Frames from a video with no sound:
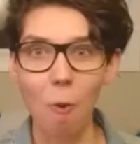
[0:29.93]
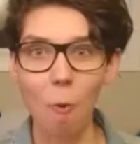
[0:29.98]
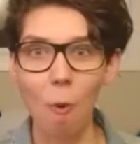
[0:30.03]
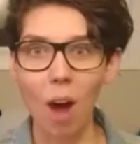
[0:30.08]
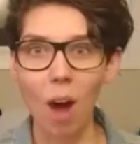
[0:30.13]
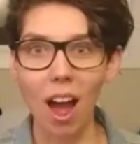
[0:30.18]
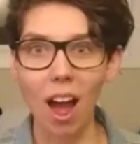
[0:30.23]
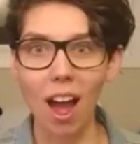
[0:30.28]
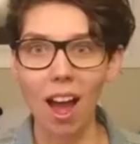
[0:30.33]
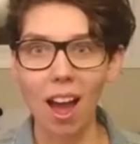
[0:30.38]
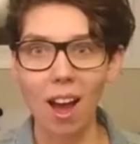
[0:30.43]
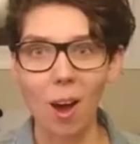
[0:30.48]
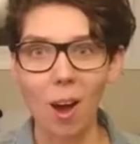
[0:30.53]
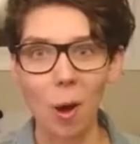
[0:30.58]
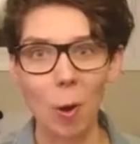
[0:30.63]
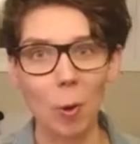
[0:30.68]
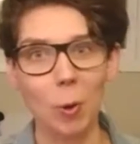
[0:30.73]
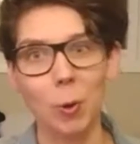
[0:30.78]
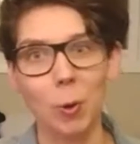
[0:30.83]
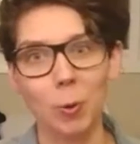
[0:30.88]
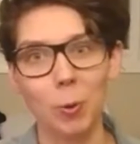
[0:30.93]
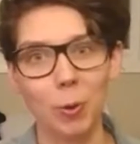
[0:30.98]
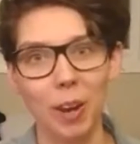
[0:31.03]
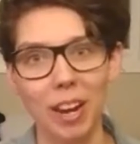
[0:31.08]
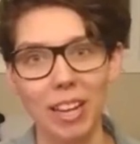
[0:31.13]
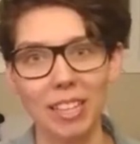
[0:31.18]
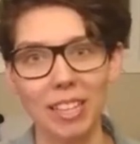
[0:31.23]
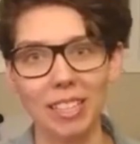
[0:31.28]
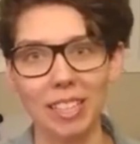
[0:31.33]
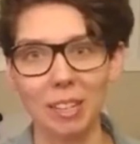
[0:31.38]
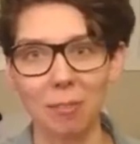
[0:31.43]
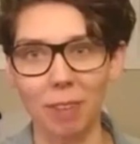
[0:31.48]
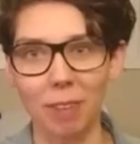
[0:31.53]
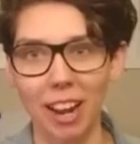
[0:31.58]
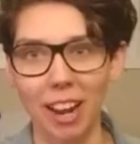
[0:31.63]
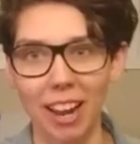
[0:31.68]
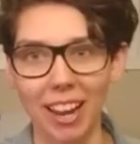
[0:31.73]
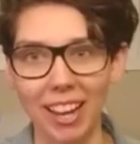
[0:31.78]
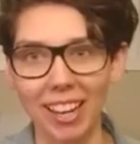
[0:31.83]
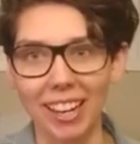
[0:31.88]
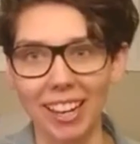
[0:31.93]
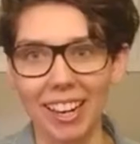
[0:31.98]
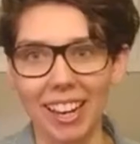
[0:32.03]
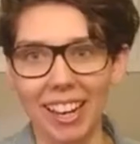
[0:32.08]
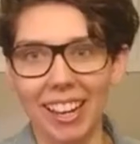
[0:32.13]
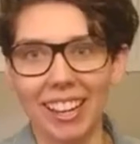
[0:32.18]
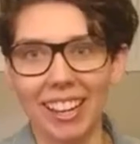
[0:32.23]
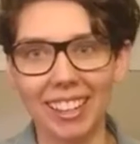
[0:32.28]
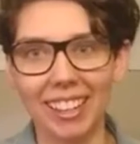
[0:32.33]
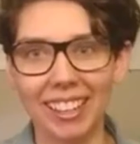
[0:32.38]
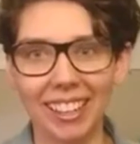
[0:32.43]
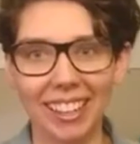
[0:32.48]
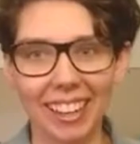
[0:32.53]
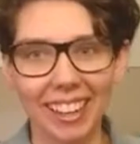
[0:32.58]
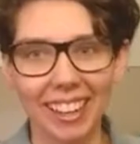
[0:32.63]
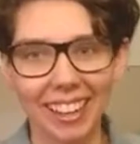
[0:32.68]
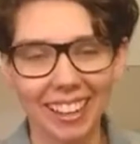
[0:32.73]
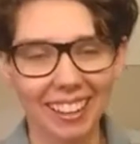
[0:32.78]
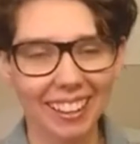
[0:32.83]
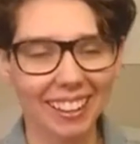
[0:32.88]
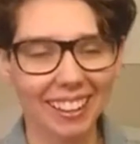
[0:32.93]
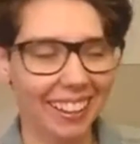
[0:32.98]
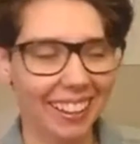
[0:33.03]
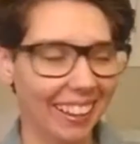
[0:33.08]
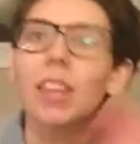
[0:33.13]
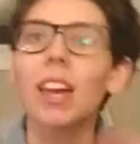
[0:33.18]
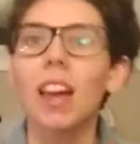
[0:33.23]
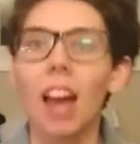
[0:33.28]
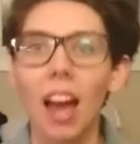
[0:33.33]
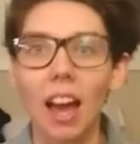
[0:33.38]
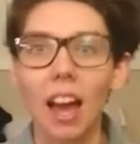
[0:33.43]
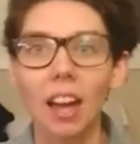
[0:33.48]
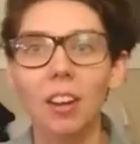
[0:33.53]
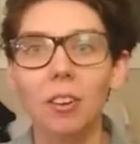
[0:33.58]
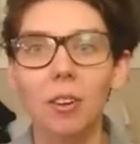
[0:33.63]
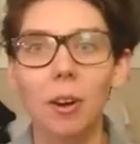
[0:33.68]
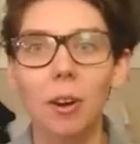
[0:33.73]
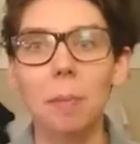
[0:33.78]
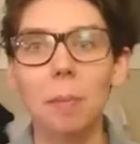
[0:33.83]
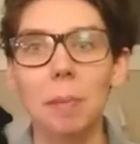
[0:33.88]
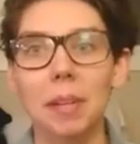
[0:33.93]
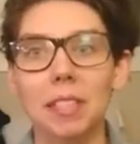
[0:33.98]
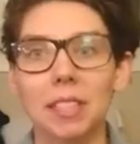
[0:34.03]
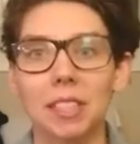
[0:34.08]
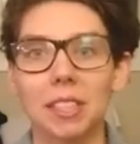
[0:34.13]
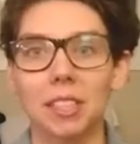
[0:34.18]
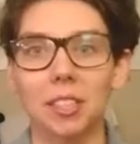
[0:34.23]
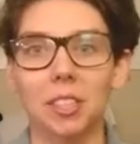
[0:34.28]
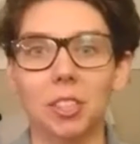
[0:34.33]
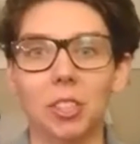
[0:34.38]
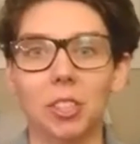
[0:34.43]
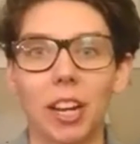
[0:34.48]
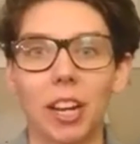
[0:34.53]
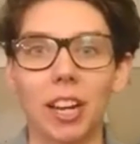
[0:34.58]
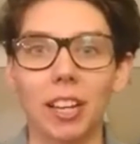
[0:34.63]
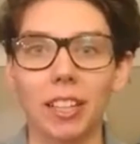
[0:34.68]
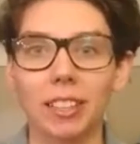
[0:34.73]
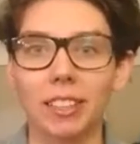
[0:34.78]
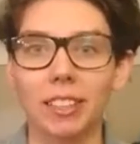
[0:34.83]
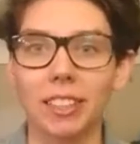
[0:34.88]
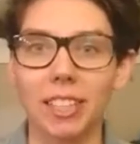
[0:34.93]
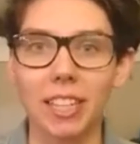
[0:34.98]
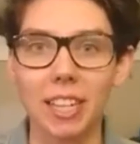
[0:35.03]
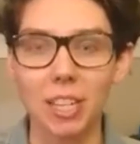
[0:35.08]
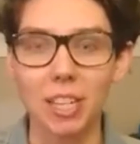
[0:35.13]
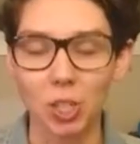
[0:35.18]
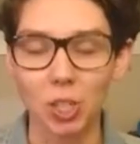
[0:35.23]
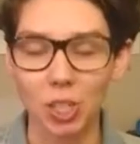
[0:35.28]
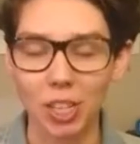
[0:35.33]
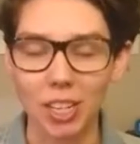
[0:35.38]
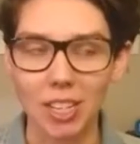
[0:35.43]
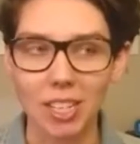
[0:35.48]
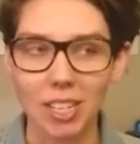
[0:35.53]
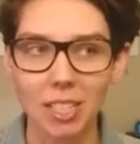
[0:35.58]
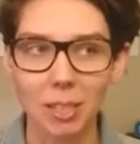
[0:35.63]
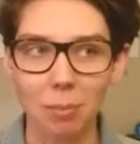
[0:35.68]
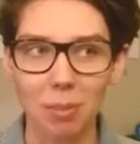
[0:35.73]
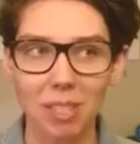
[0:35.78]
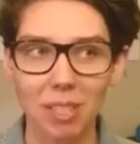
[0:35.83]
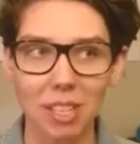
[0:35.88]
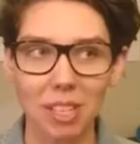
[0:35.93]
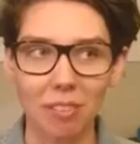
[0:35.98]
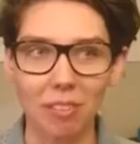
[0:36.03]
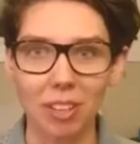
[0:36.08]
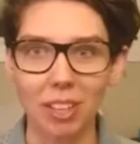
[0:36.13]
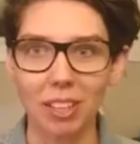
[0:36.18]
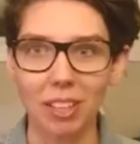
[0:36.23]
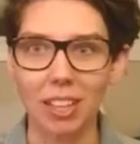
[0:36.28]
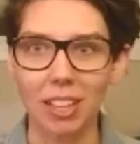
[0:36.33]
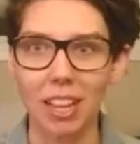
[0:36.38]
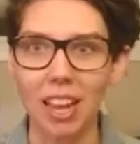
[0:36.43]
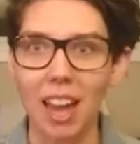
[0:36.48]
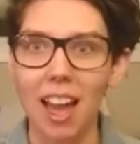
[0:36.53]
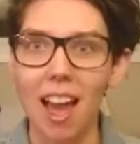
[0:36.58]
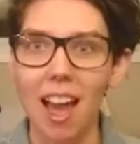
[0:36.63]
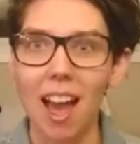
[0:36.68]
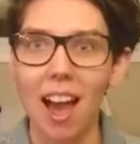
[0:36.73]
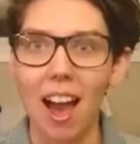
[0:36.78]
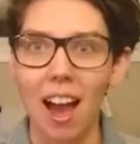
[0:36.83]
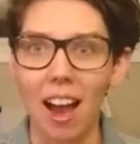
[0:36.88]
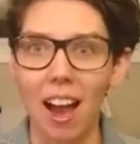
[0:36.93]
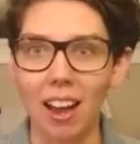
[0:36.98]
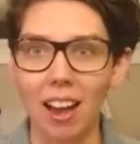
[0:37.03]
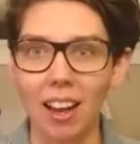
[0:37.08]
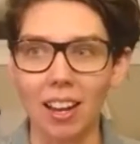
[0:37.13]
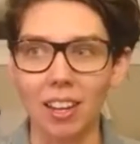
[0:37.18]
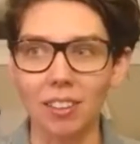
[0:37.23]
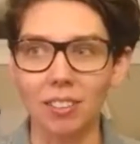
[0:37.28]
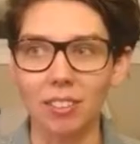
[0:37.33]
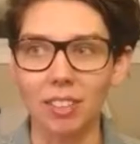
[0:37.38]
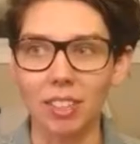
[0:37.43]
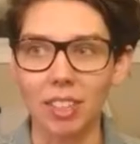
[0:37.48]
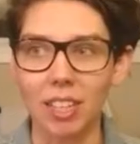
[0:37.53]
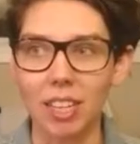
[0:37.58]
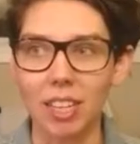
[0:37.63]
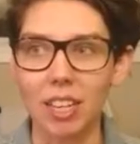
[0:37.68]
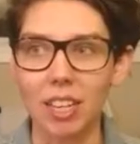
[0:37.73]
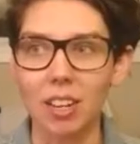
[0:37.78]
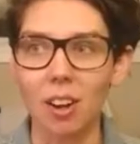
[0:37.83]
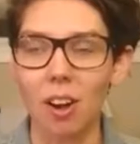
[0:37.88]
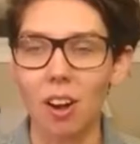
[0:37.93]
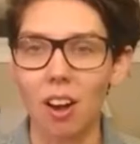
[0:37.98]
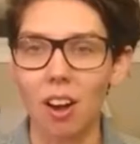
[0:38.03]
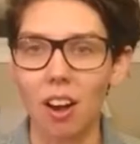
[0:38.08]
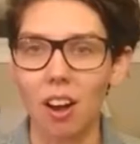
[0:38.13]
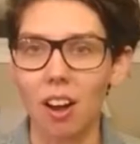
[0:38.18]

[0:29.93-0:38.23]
Whoa! Crazy, right? I grew up on Star Trek, TNG specifically. I've seen